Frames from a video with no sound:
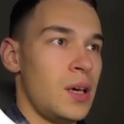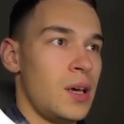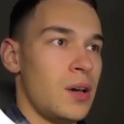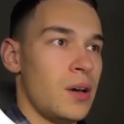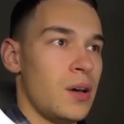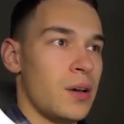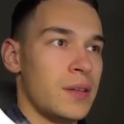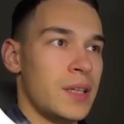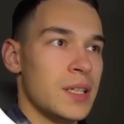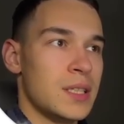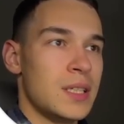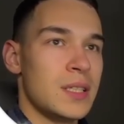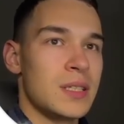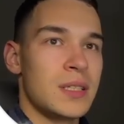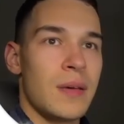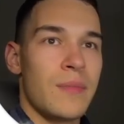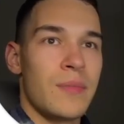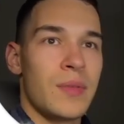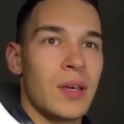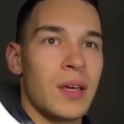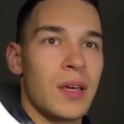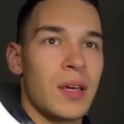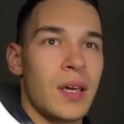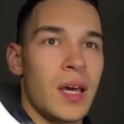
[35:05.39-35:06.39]
This is
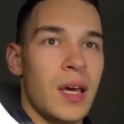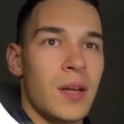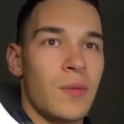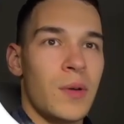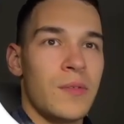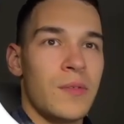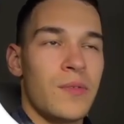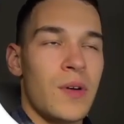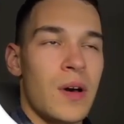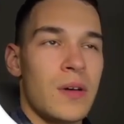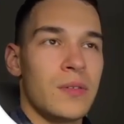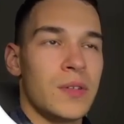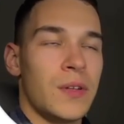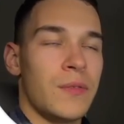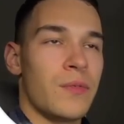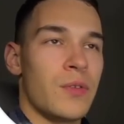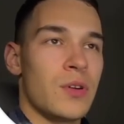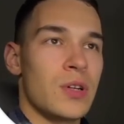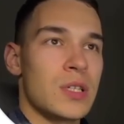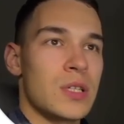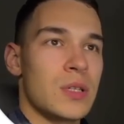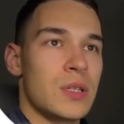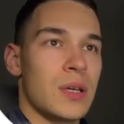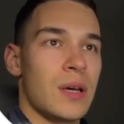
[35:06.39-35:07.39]
something, again, we found the
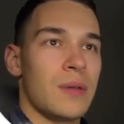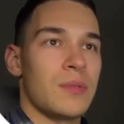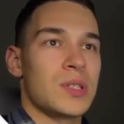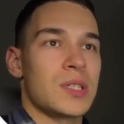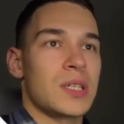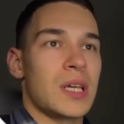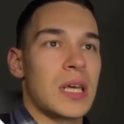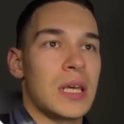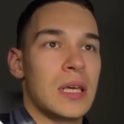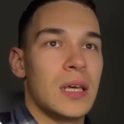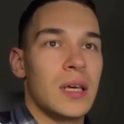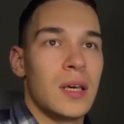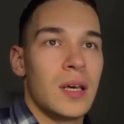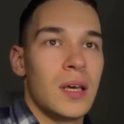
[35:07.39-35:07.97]
first, I would say,